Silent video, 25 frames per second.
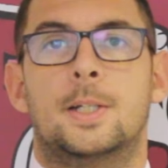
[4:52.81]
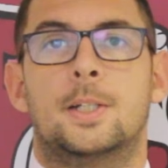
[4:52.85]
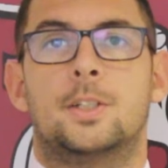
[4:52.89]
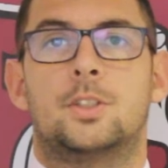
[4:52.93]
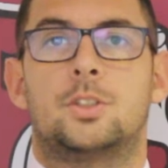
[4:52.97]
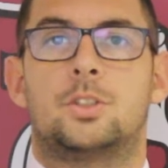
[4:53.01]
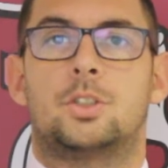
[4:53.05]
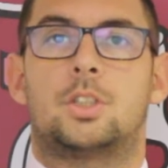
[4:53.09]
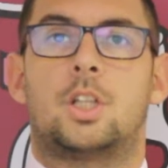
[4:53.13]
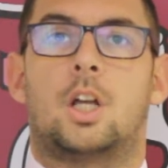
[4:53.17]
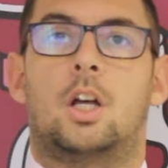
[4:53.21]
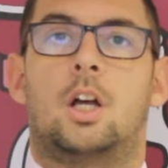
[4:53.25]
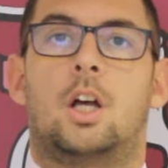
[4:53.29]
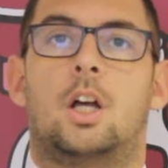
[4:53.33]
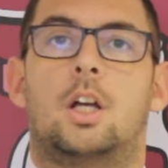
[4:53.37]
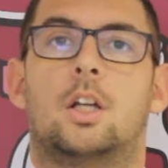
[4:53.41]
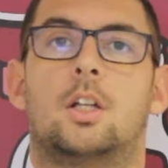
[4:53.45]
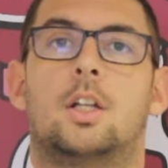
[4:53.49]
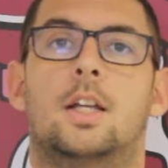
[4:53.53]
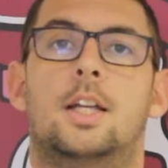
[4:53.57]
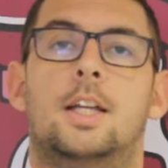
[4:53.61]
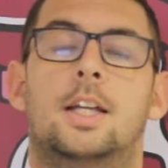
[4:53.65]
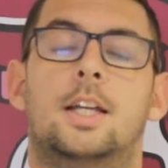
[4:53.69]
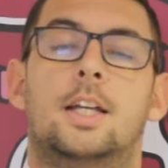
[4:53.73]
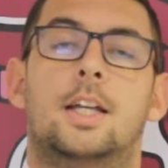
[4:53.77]

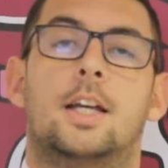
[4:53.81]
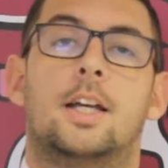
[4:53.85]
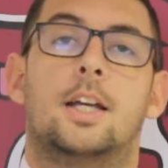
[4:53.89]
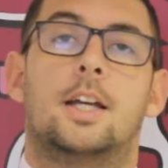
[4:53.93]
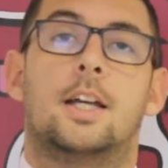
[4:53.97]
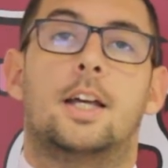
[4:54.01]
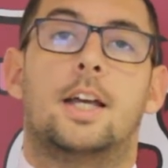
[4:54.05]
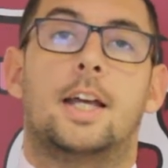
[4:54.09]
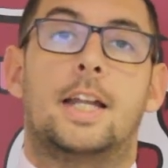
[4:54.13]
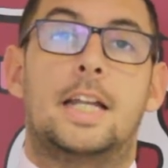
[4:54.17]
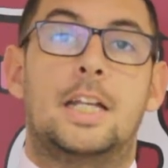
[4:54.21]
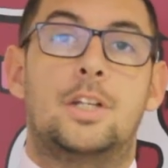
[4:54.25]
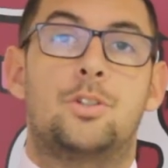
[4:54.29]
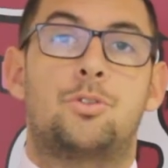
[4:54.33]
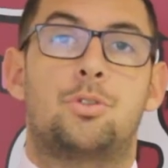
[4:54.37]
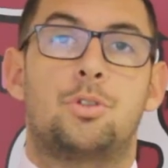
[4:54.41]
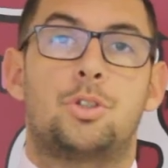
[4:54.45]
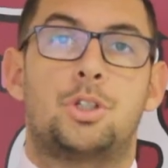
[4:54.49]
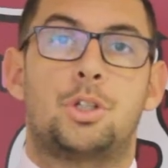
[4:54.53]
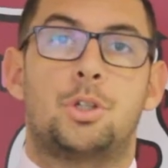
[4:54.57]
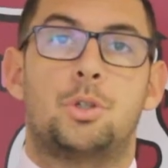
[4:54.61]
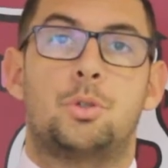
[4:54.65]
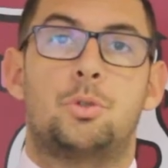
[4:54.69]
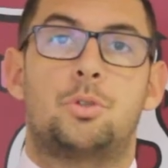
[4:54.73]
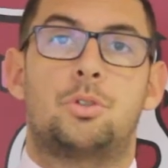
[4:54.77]
start and
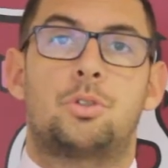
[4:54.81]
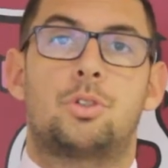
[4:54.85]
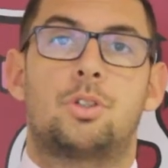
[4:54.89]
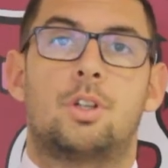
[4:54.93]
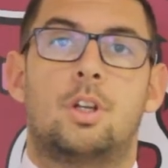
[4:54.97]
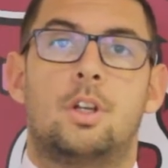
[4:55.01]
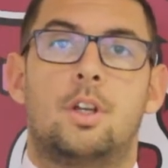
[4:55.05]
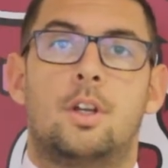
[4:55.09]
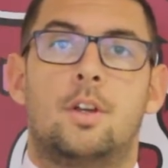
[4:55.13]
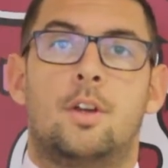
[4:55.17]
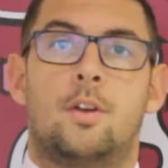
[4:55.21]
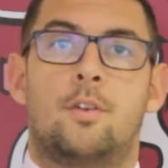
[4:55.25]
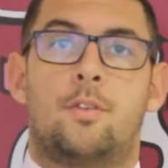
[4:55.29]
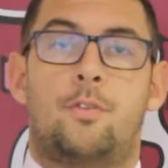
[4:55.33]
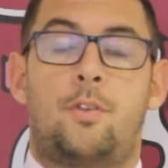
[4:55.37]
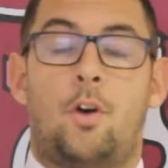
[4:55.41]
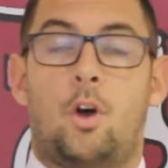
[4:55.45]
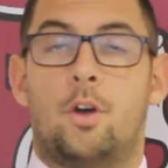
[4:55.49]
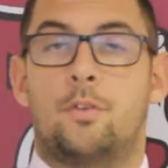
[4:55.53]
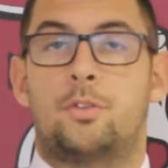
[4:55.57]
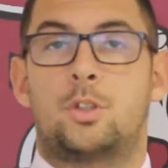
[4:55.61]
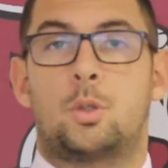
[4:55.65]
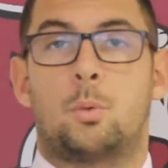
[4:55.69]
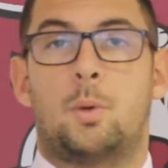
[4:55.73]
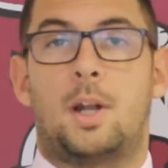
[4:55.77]
introduce
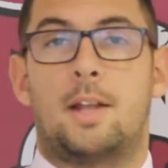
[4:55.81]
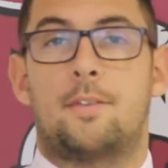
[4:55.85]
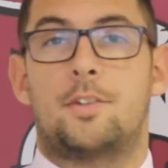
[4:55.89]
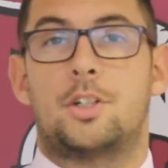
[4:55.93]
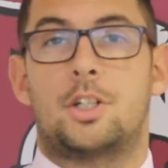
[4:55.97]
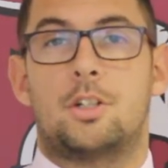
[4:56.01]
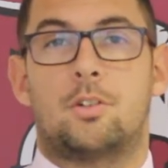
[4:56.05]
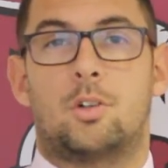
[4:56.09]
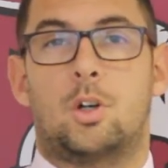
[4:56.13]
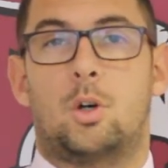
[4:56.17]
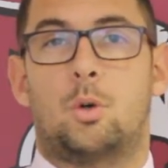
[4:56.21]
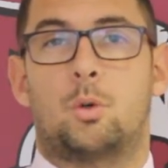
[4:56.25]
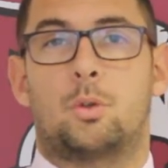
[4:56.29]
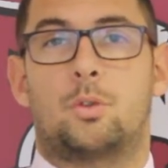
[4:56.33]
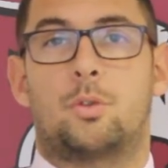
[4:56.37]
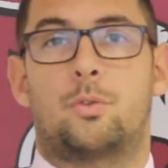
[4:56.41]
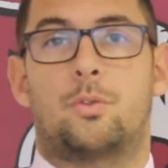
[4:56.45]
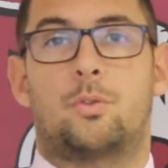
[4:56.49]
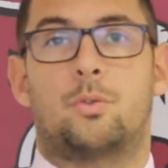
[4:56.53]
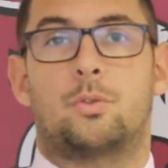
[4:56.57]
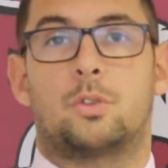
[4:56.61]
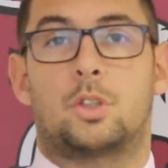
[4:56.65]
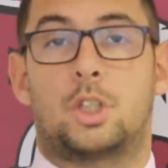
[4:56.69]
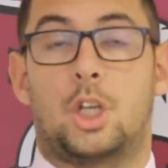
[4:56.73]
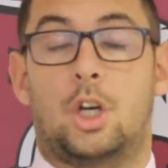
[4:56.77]
5 to 11-year-old
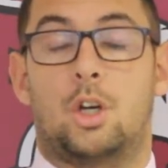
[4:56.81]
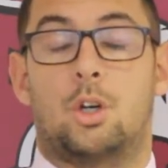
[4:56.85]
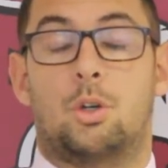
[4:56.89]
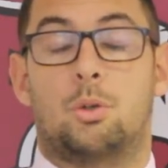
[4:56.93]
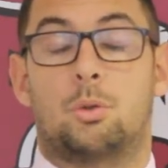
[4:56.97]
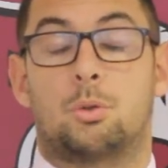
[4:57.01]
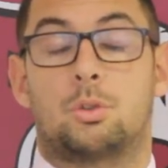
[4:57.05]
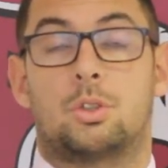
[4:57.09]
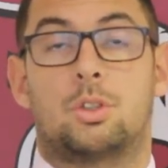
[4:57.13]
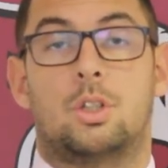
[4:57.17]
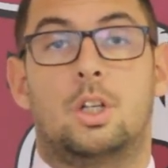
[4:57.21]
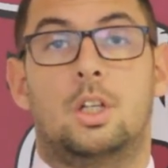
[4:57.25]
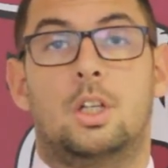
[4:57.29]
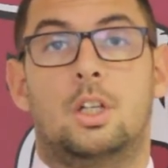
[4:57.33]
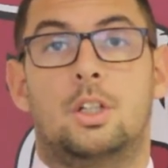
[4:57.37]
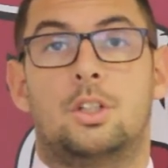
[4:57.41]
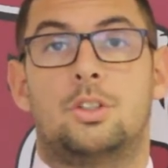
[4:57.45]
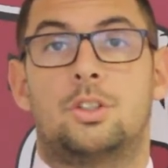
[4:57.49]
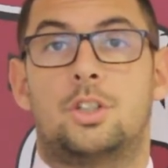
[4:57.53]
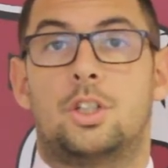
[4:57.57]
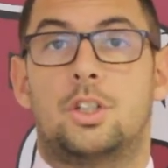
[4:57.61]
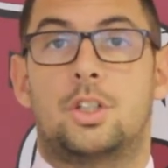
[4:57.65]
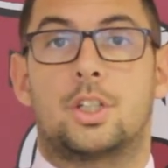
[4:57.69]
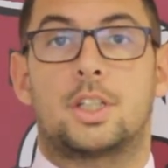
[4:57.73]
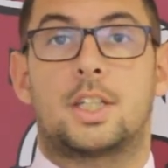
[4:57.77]
girls
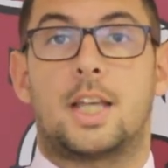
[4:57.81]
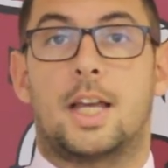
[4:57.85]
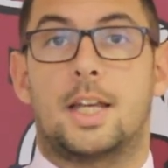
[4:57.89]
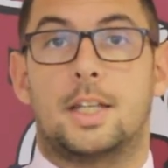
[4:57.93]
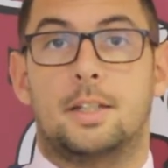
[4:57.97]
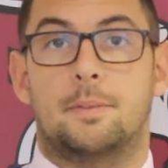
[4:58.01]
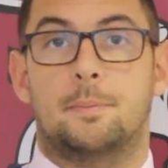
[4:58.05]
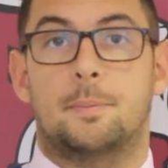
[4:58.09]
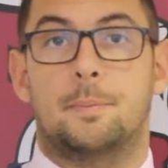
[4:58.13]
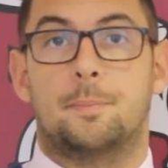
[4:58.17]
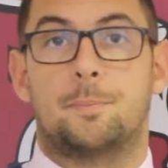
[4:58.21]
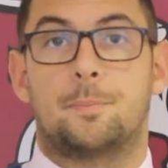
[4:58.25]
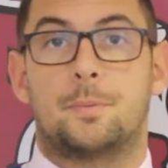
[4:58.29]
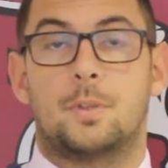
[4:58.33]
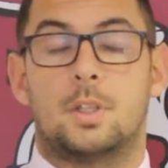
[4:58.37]
to the game.